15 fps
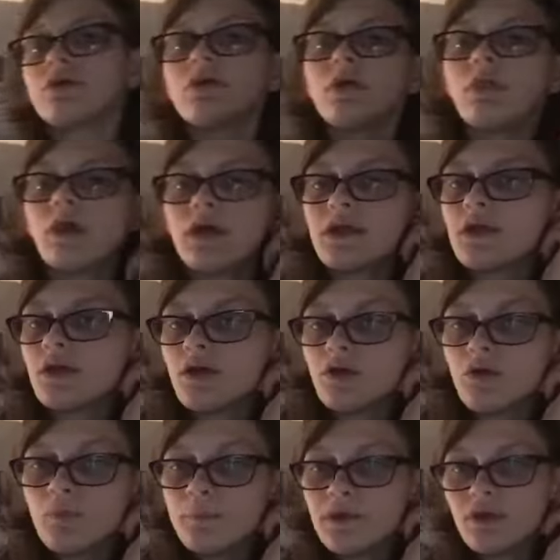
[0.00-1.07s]
like a
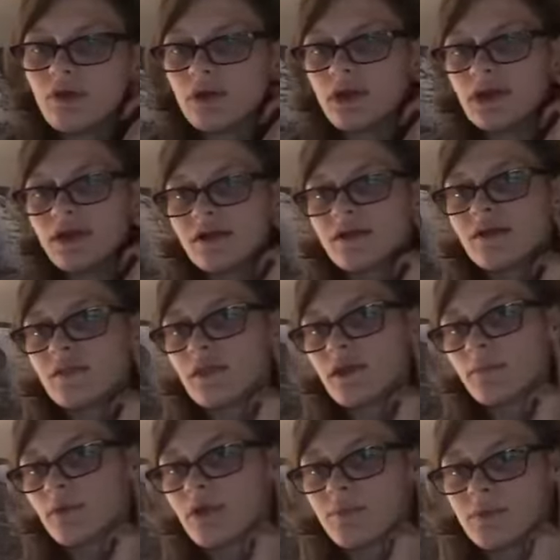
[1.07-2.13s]
hoop earring that
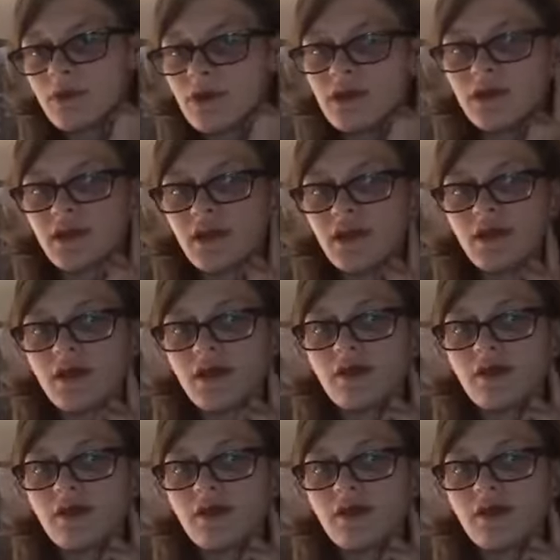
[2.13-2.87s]
I'm gonna put in.